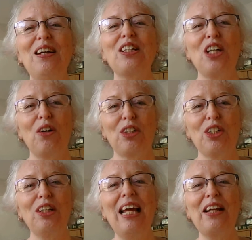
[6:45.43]
Talk to
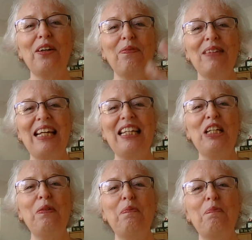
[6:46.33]
you later. Thank
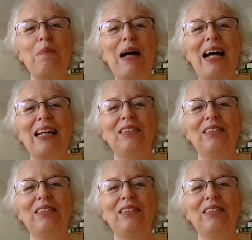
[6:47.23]
you. Bye-bye.